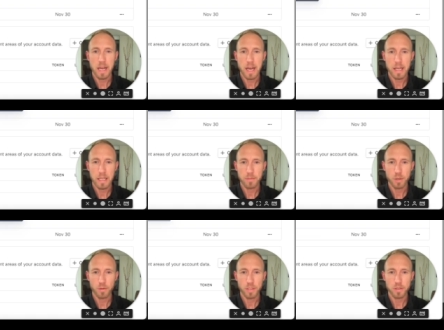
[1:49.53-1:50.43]
I am
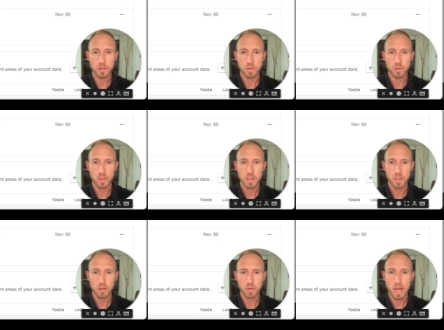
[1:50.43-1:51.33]
going to
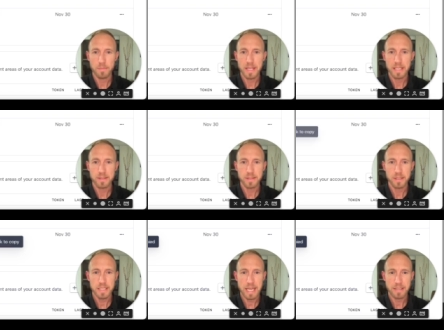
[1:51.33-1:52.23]
grab this
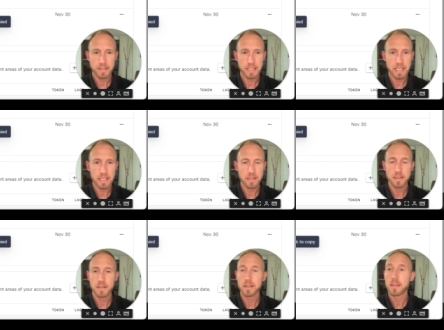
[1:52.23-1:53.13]
test key,
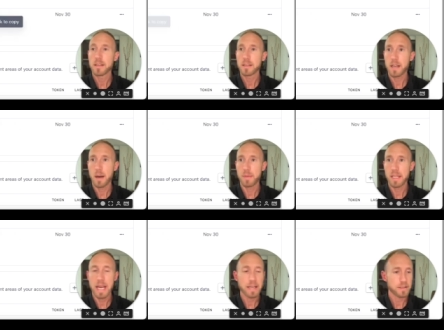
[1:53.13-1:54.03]
copy
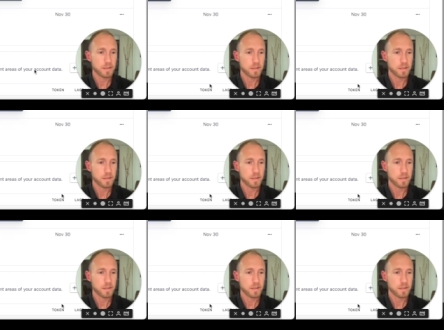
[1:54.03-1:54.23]
that,